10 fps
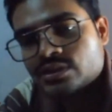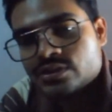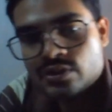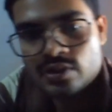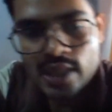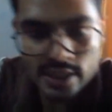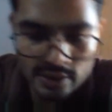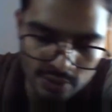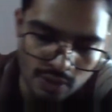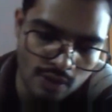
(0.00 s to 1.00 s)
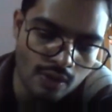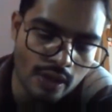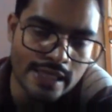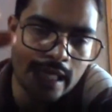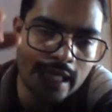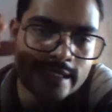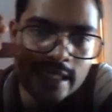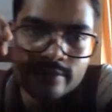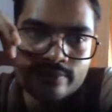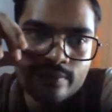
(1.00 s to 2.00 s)
so right now you have got an
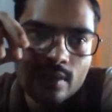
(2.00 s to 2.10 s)
idea.